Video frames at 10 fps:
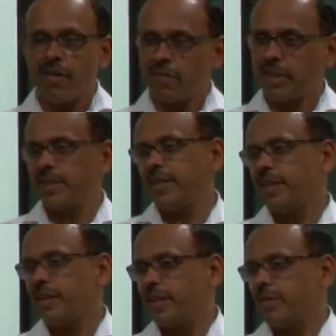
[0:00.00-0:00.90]
with
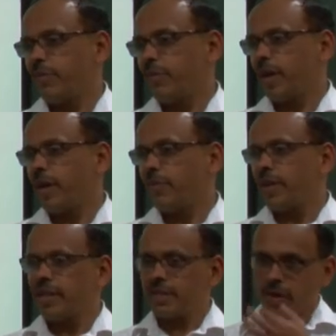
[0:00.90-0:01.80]
uh, finite
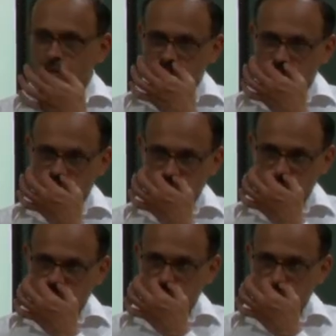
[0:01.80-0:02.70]
fields now with the
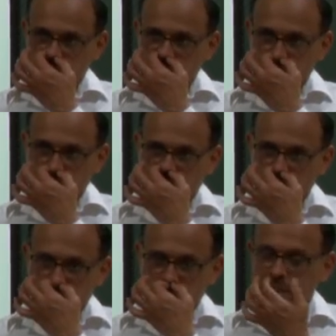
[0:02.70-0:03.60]
fast computers
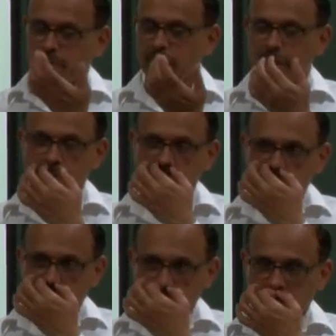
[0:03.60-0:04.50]
available and sometimes
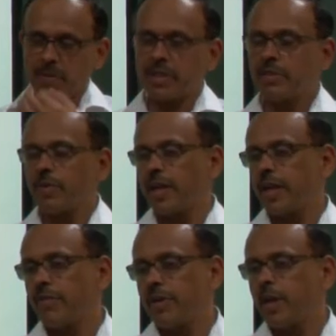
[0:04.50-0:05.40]
some of these
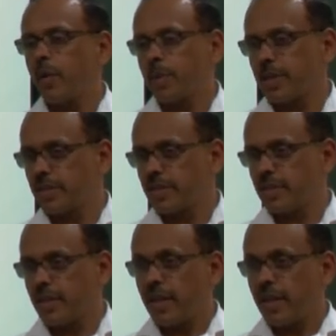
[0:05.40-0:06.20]
finite field operations